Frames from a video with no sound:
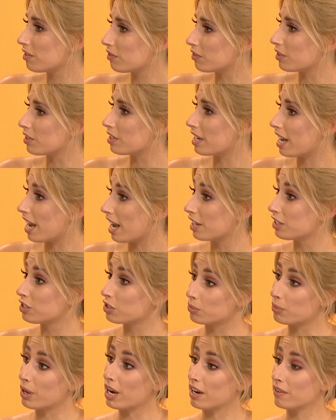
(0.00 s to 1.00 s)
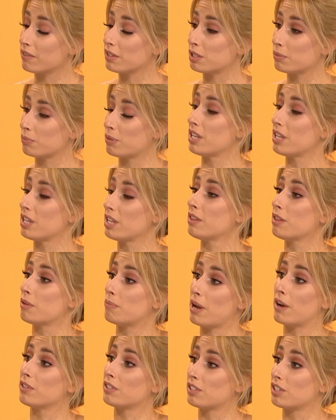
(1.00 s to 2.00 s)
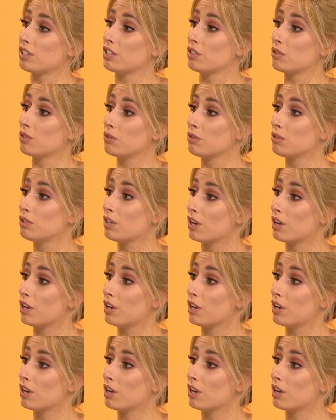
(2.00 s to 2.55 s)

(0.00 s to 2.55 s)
different had your parents been the parents that you